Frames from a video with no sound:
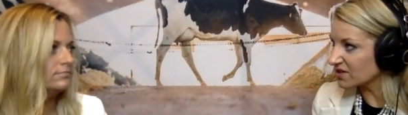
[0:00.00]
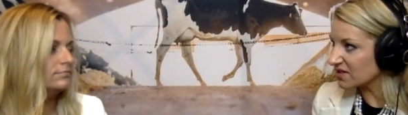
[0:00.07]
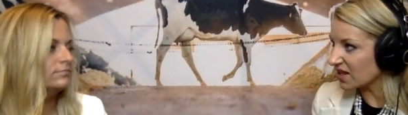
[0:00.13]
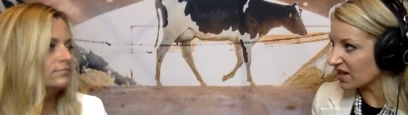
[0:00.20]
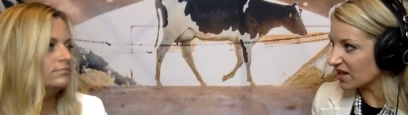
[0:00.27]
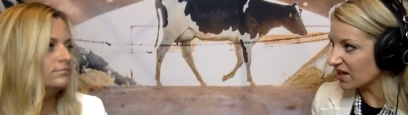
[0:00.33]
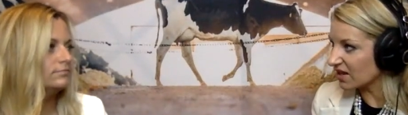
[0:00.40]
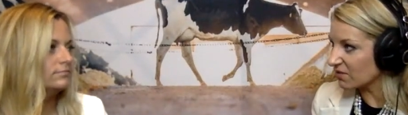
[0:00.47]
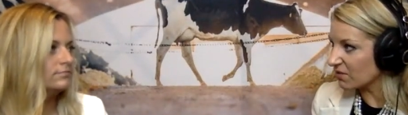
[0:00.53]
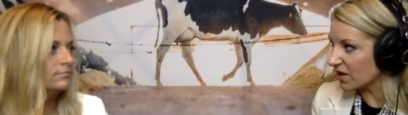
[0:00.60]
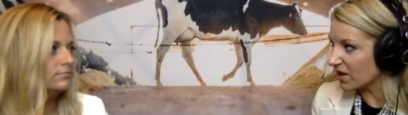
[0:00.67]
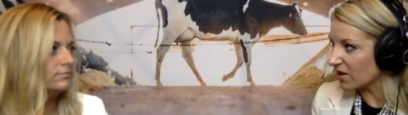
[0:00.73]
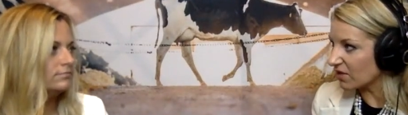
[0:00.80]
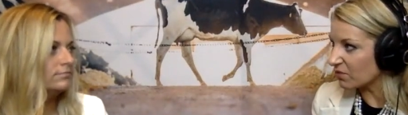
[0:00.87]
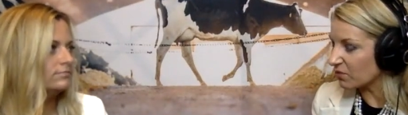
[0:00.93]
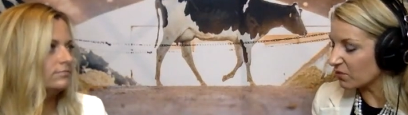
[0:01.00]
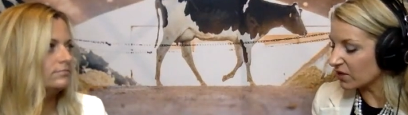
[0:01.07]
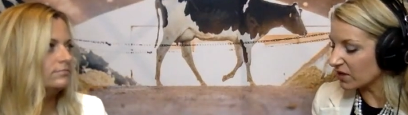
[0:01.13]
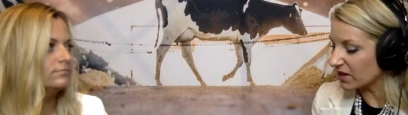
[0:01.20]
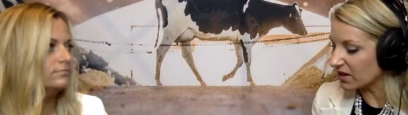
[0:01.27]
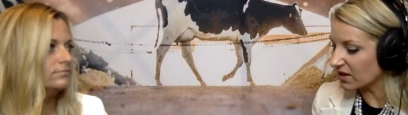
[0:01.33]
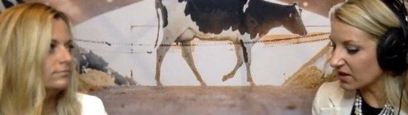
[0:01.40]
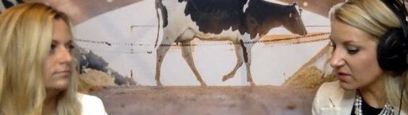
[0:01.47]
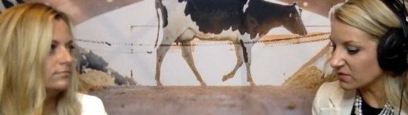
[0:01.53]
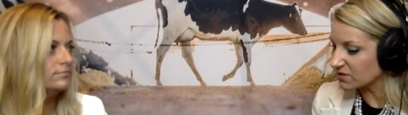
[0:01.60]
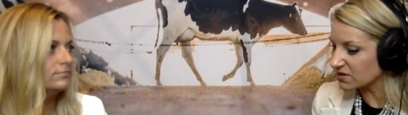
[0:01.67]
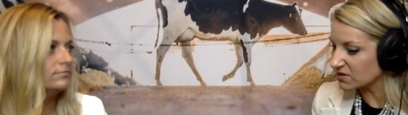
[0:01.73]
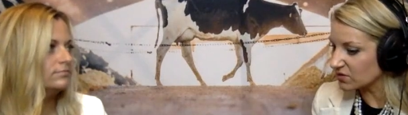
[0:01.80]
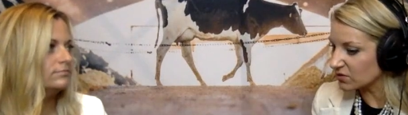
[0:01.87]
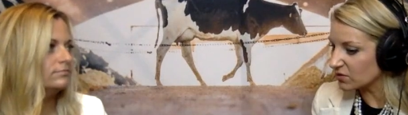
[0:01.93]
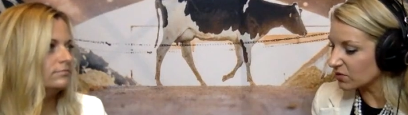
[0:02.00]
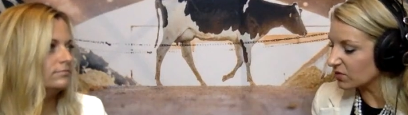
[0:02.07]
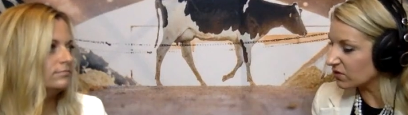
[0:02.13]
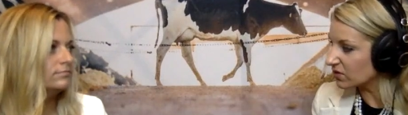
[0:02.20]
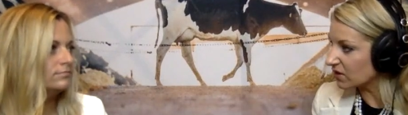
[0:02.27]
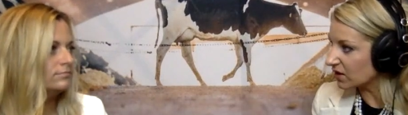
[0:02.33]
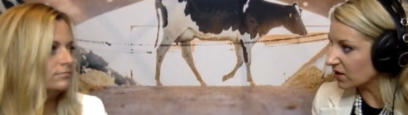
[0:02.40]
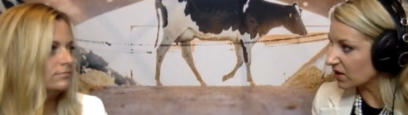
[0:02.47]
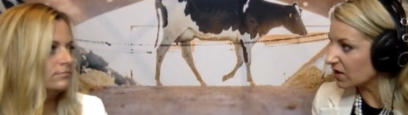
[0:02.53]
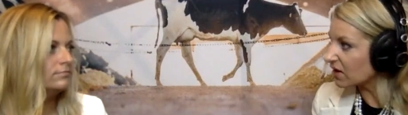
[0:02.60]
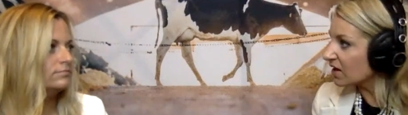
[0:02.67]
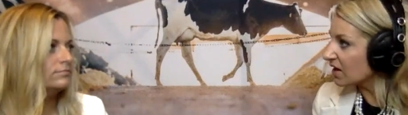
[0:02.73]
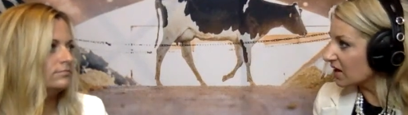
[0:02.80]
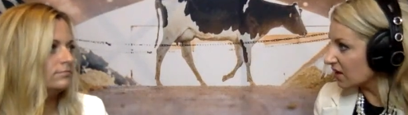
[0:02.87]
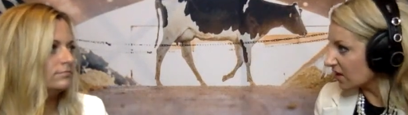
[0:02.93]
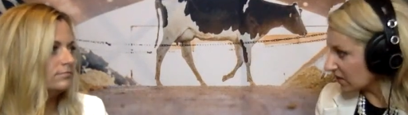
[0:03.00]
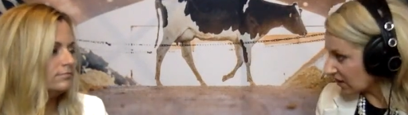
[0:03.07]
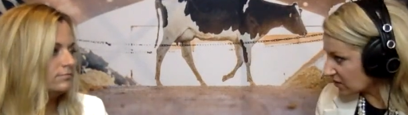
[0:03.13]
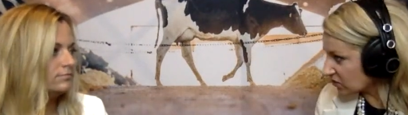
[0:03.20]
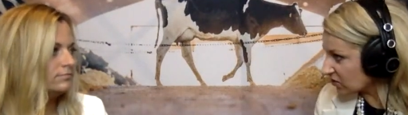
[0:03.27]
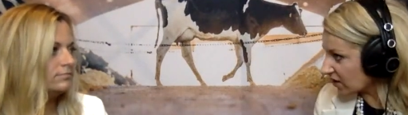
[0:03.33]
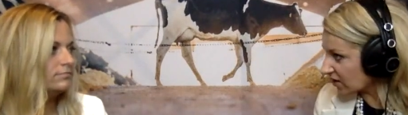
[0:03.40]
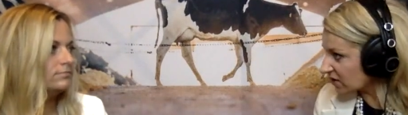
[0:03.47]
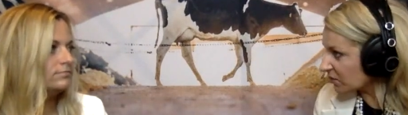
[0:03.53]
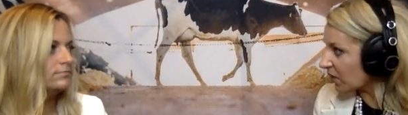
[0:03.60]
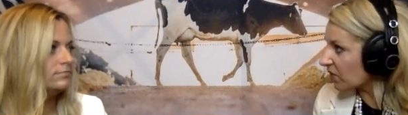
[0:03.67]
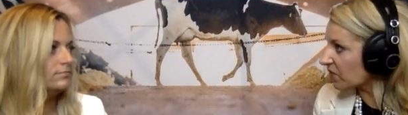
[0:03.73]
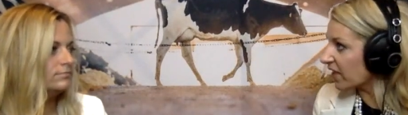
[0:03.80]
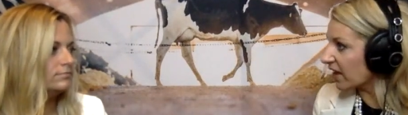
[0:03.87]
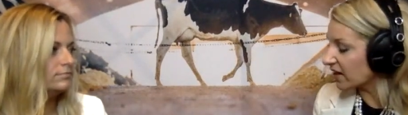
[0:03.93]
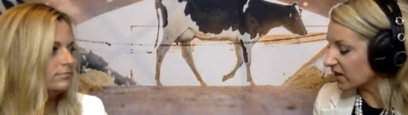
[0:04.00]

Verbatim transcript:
Speaker 1: that come up when it comes to the as you talked about that